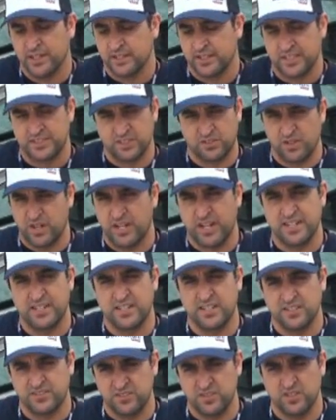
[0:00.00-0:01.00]
That's a great
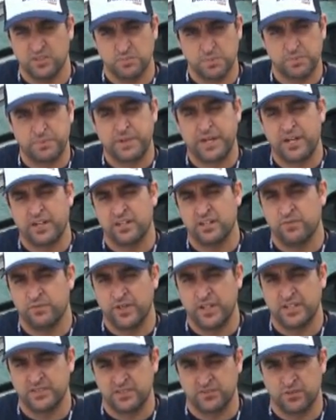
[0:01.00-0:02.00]
idea, so you can prepare in
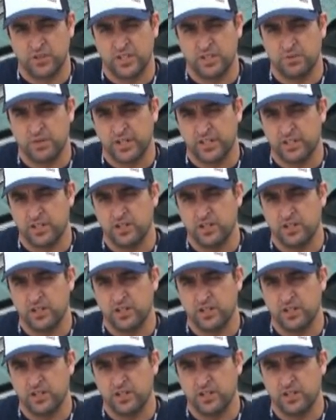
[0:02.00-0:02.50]
advance of where you want to